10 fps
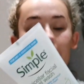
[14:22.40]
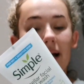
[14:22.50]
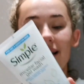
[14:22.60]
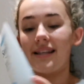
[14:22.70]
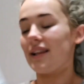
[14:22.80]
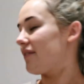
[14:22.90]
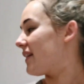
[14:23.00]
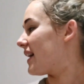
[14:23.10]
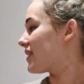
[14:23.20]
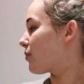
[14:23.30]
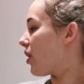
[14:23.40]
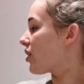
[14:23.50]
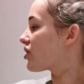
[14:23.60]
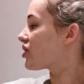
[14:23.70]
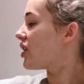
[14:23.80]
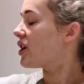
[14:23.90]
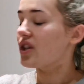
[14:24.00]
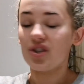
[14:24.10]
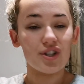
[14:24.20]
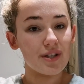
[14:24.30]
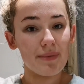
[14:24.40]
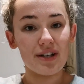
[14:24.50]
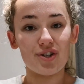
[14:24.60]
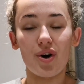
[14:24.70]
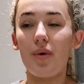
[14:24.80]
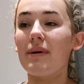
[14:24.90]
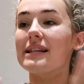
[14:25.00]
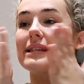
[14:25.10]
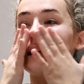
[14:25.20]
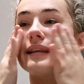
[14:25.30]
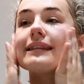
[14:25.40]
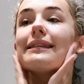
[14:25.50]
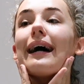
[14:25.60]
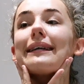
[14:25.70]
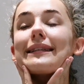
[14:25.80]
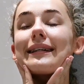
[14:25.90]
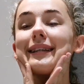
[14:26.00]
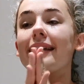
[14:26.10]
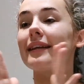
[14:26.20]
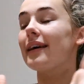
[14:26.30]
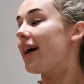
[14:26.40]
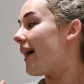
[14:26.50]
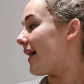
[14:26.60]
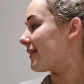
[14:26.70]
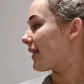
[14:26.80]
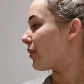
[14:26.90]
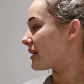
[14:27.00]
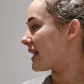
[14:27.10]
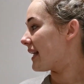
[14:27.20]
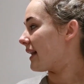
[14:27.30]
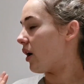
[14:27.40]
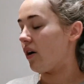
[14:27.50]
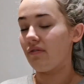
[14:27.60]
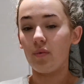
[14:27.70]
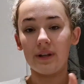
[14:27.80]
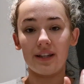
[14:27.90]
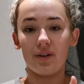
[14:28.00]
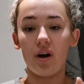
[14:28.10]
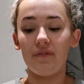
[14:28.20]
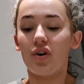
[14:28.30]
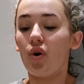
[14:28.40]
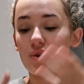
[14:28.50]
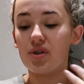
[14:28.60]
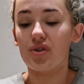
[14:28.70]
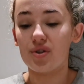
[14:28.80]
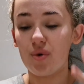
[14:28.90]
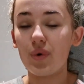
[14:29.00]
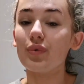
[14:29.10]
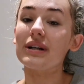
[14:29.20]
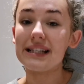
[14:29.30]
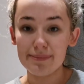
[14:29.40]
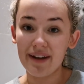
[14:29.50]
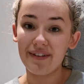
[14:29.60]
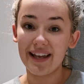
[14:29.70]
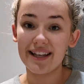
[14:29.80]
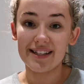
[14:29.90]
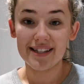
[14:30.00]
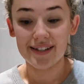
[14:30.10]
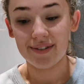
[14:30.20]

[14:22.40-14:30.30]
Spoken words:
micellar face wash just to make sure my skin is nice and clean, and then I will take that off with the cloth and also just rinse my face.